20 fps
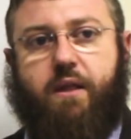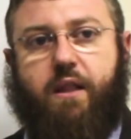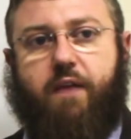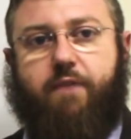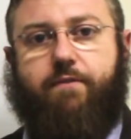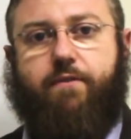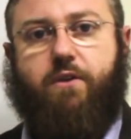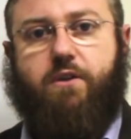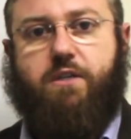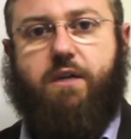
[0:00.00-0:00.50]

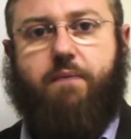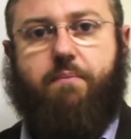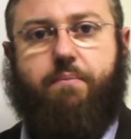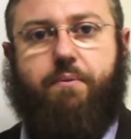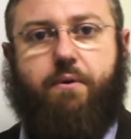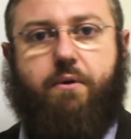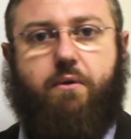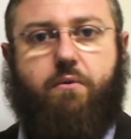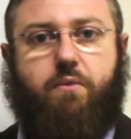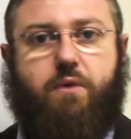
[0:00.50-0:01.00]
Like, for
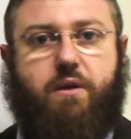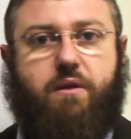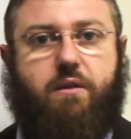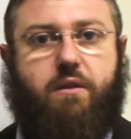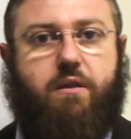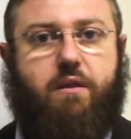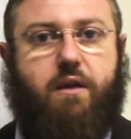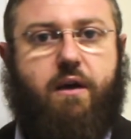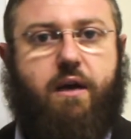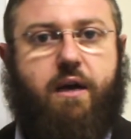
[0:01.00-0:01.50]
example,
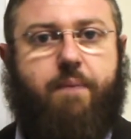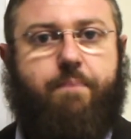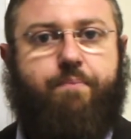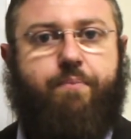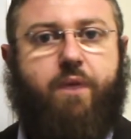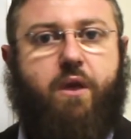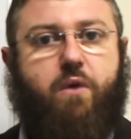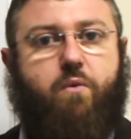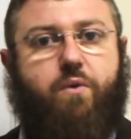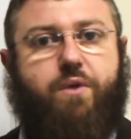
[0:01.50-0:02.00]
with
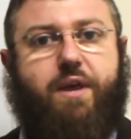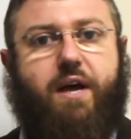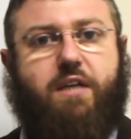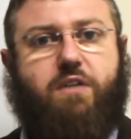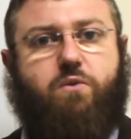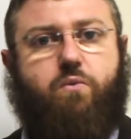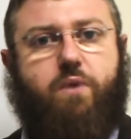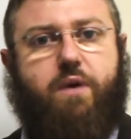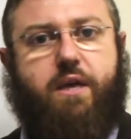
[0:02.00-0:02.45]
us,